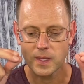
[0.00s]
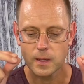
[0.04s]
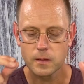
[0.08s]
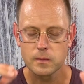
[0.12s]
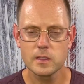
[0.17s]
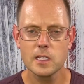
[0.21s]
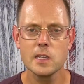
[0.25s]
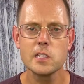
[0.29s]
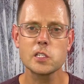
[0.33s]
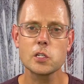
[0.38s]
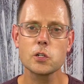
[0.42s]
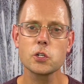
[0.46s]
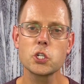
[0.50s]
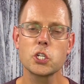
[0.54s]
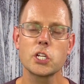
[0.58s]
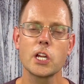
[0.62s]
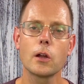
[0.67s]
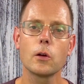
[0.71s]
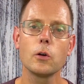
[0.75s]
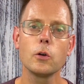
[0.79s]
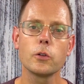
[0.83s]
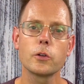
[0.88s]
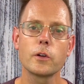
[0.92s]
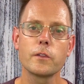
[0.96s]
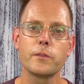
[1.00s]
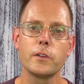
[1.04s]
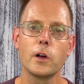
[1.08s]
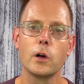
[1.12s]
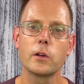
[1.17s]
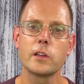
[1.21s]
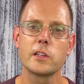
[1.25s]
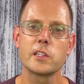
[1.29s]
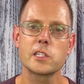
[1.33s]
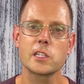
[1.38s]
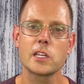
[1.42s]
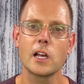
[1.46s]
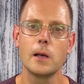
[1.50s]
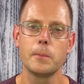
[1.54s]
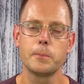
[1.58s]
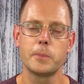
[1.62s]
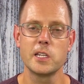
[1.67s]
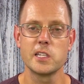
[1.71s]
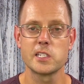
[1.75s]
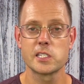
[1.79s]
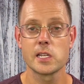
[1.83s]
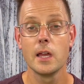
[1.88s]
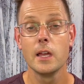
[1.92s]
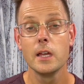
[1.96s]
these are shareholder-focused
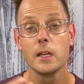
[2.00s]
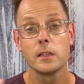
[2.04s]
companies.